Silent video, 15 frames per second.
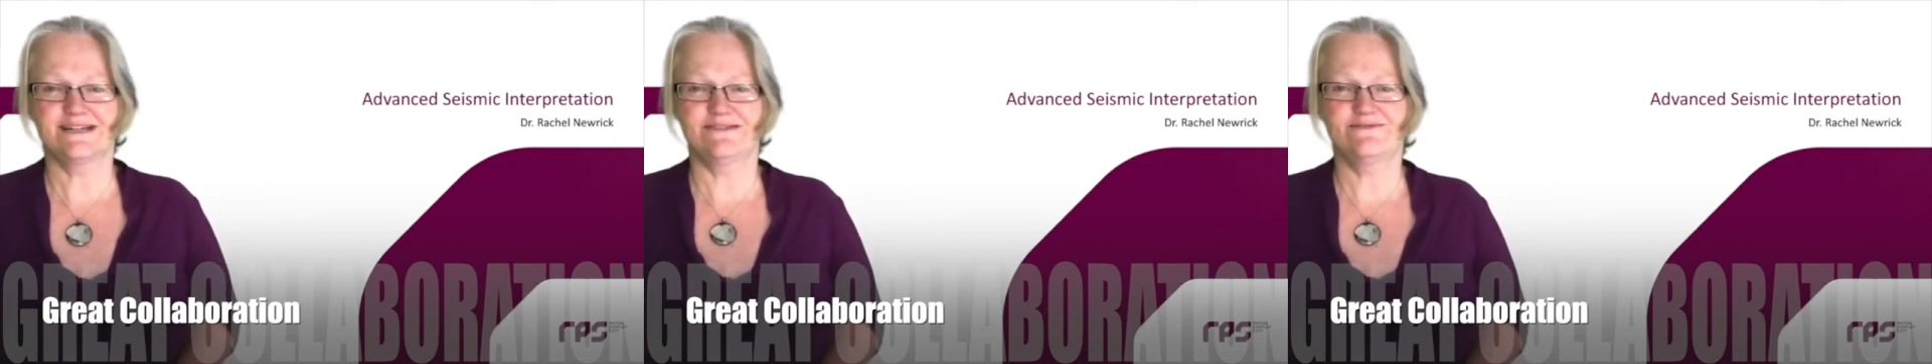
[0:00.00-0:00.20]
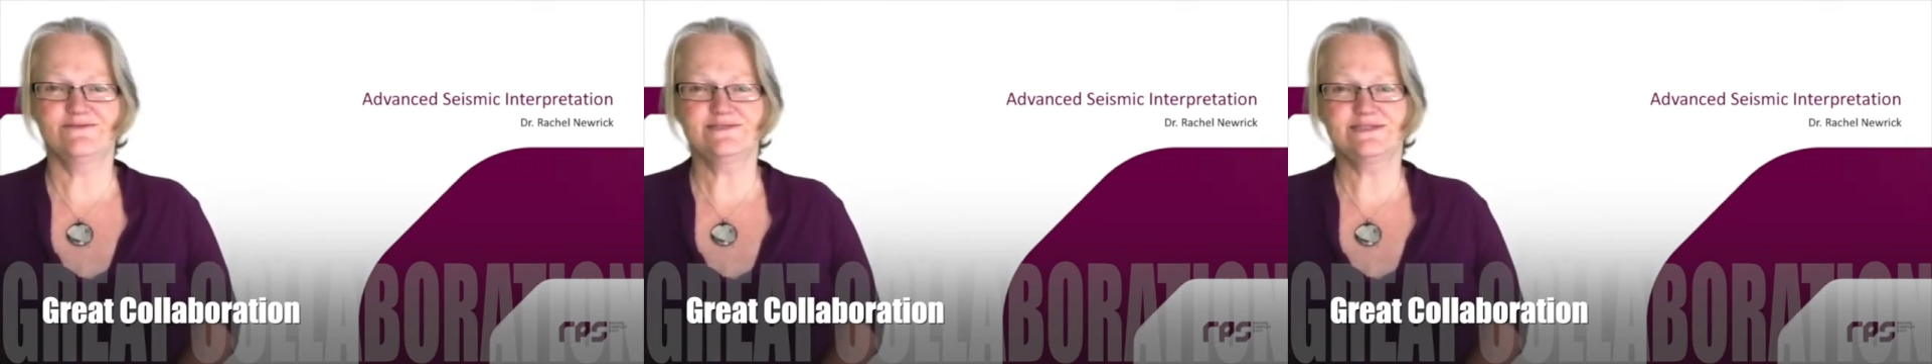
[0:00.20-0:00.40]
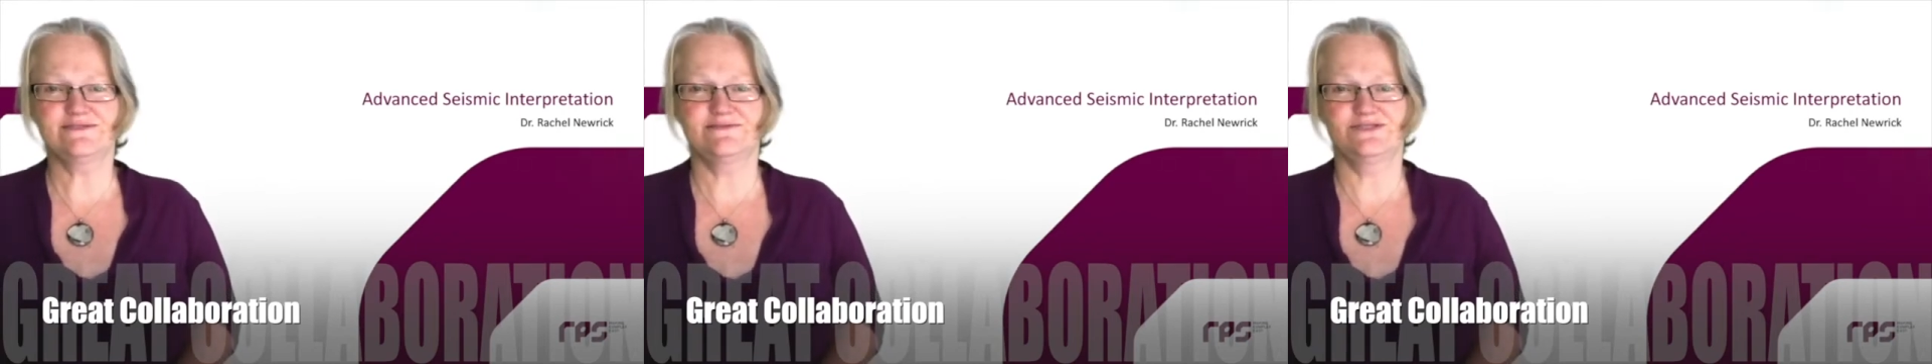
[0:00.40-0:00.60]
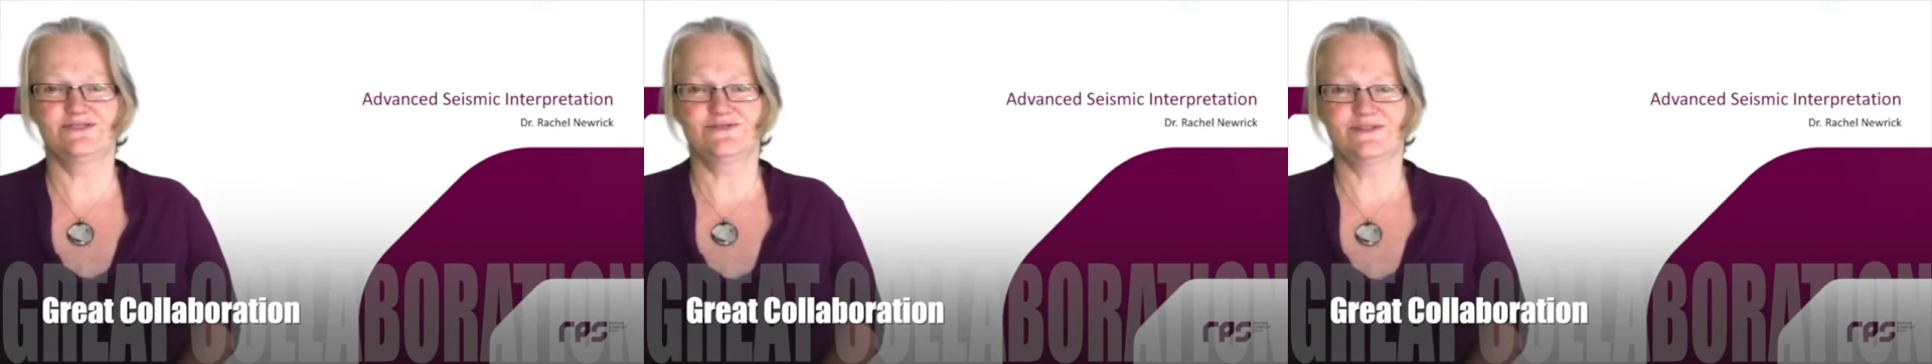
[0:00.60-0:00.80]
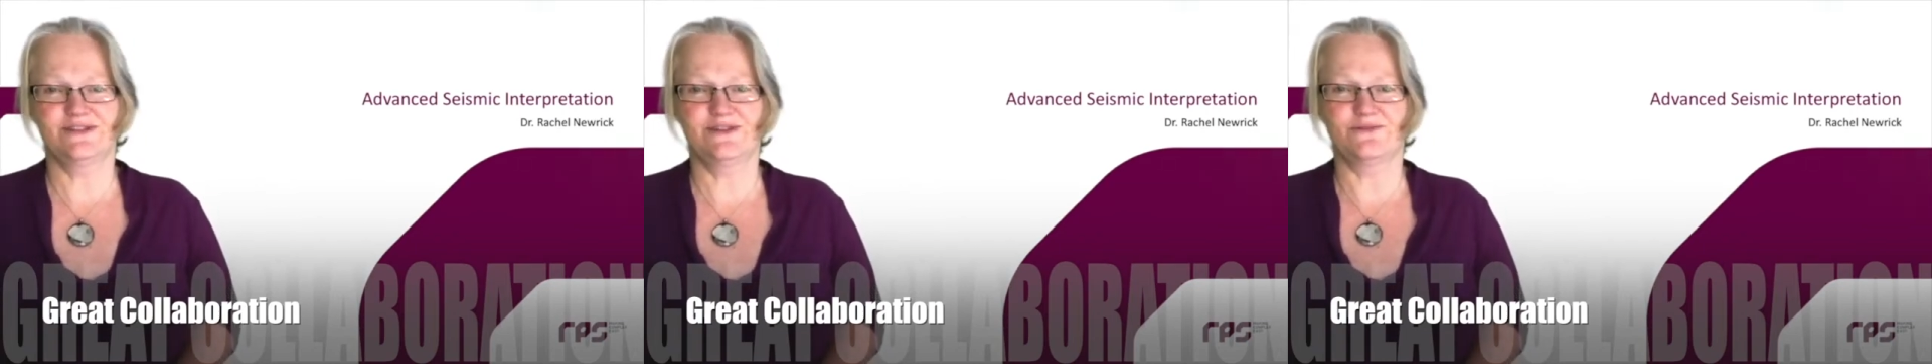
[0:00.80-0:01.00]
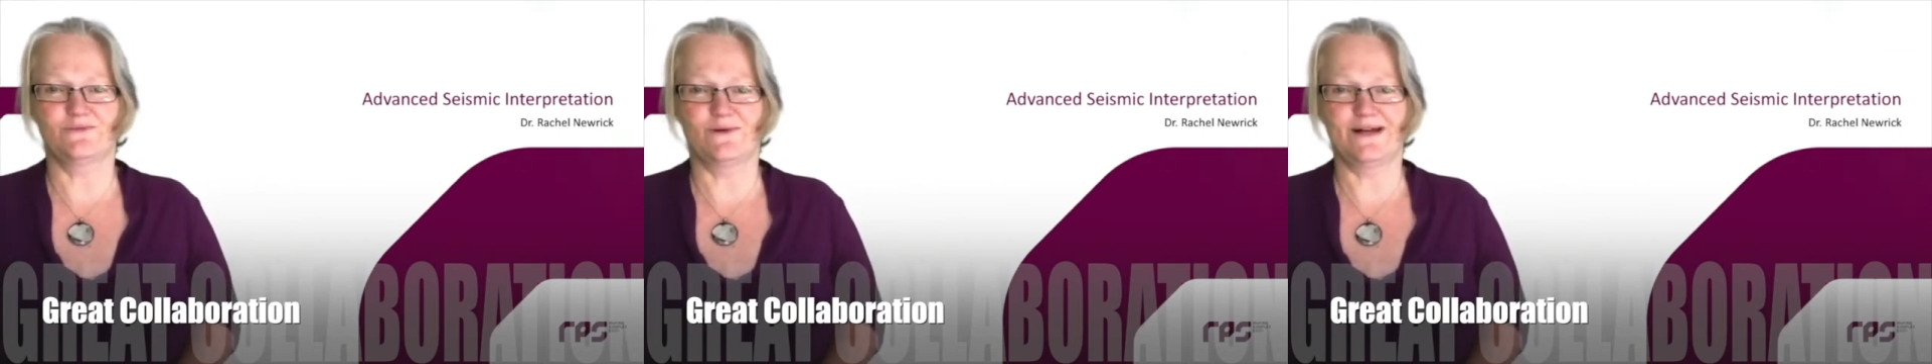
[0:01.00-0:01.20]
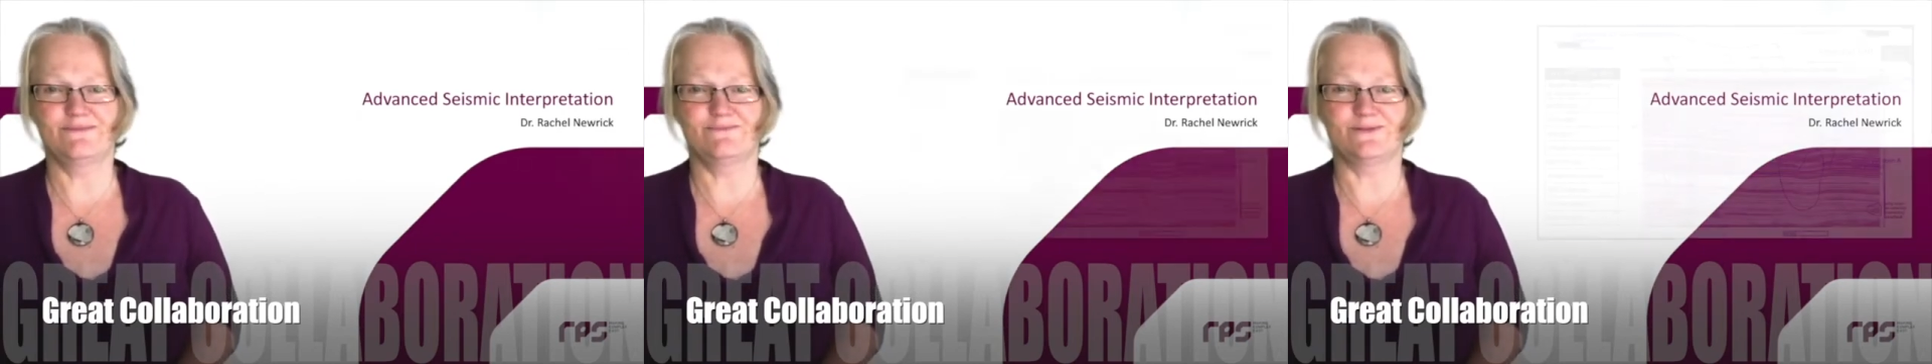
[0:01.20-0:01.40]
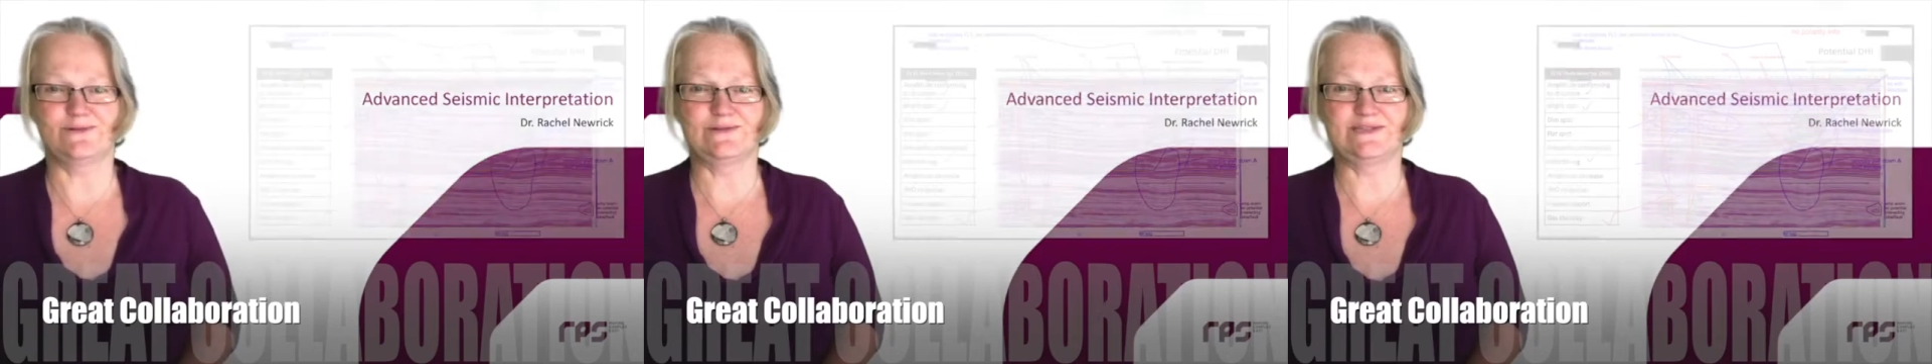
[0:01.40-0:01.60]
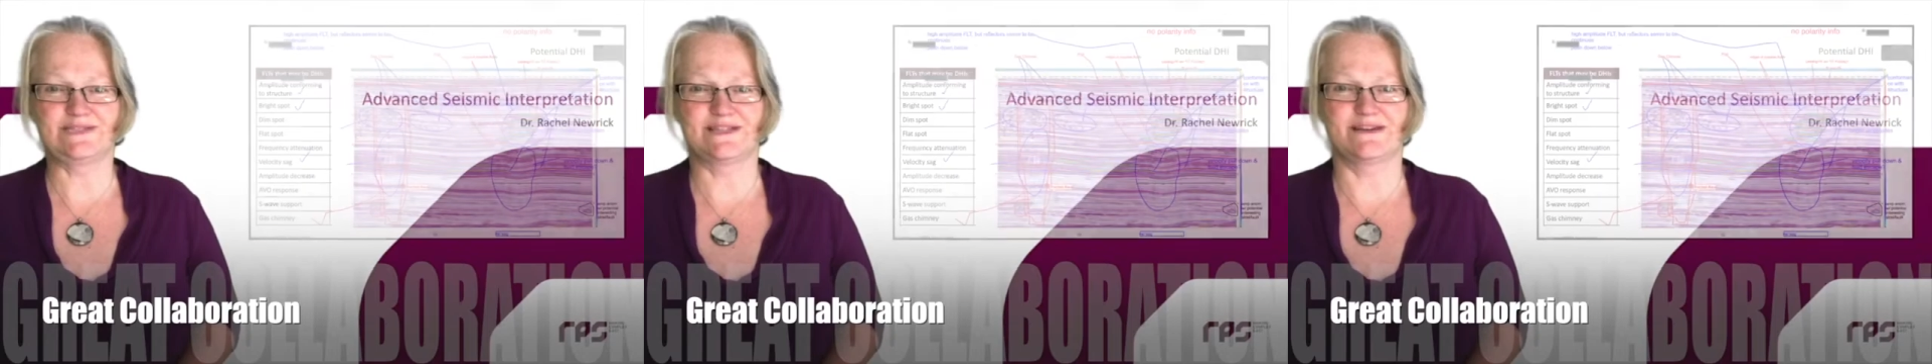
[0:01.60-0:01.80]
I've also enjoyed the whiteboards